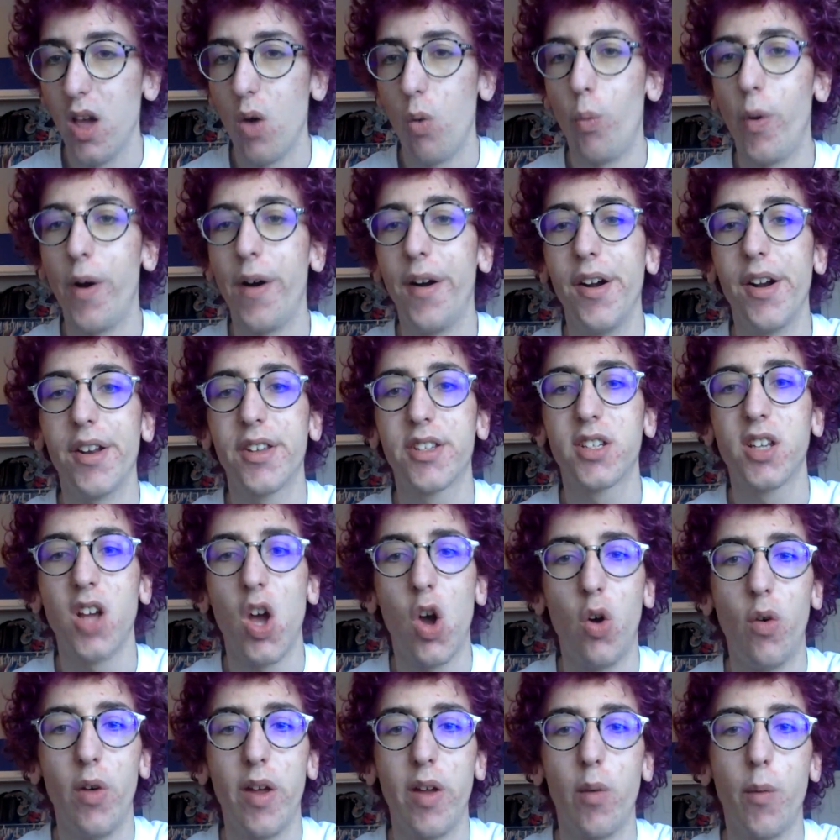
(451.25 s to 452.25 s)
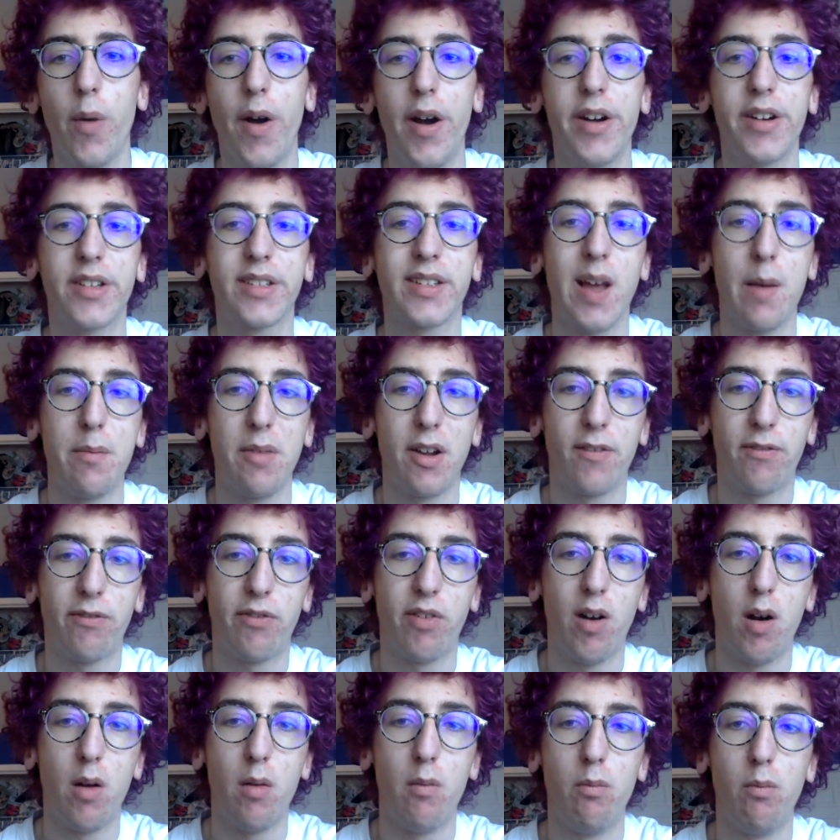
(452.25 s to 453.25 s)
where it's going, where it's coming
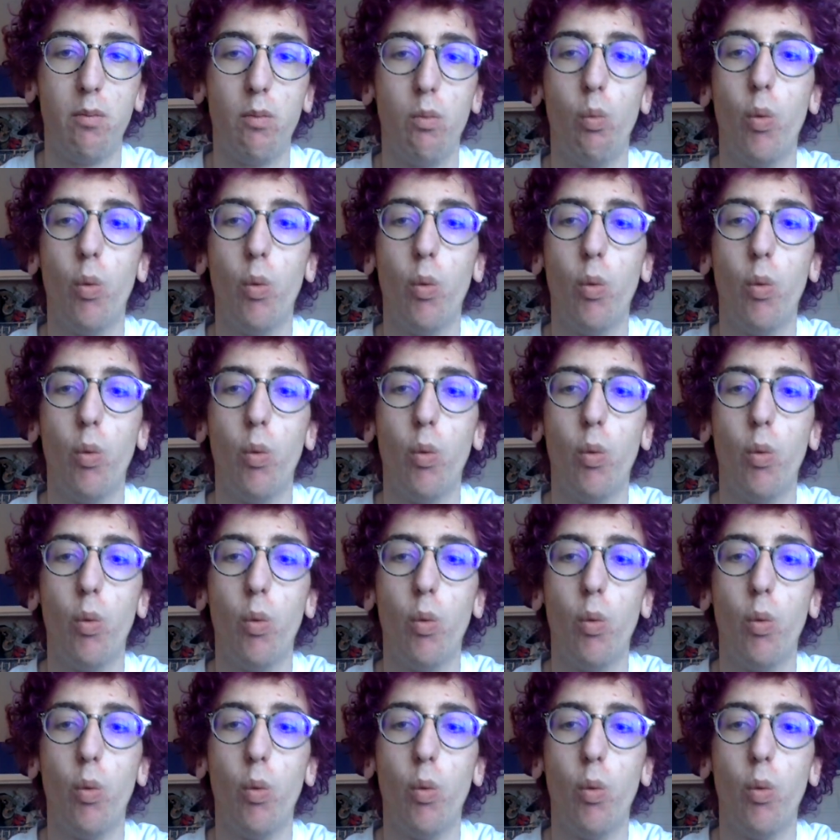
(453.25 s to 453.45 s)
from,